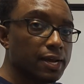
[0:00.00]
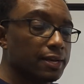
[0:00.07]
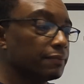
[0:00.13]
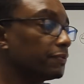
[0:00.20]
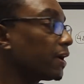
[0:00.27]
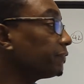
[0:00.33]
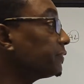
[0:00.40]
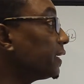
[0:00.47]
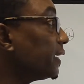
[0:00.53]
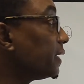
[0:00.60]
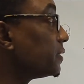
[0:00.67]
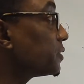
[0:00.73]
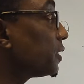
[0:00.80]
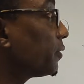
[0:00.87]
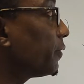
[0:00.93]
And if you have to
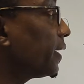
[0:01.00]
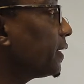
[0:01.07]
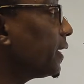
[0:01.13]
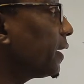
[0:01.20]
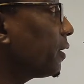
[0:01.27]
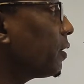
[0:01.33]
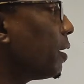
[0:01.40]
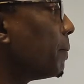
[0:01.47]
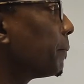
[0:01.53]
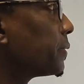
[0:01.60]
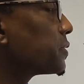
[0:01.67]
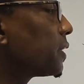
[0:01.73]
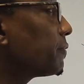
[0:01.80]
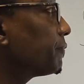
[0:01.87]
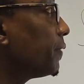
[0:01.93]
integrate a
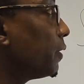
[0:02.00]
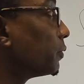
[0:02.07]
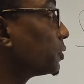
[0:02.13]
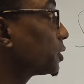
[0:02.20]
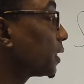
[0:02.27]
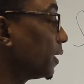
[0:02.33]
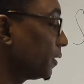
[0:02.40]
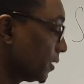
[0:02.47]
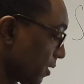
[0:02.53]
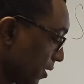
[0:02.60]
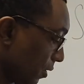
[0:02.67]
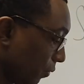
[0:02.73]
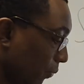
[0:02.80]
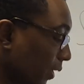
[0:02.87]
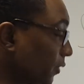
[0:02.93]
composite
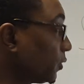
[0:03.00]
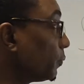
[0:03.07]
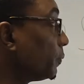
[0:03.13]
function, what